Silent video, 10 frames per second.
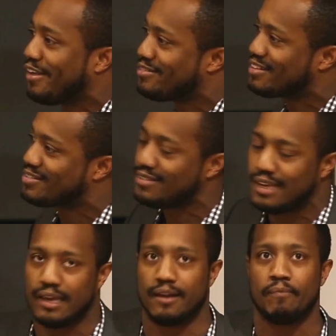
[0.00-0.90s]
years as a
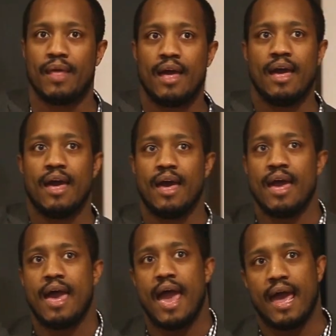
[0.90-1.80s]
teen.
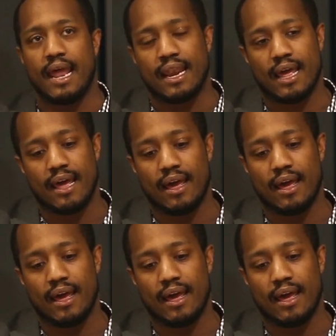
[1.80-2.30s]
And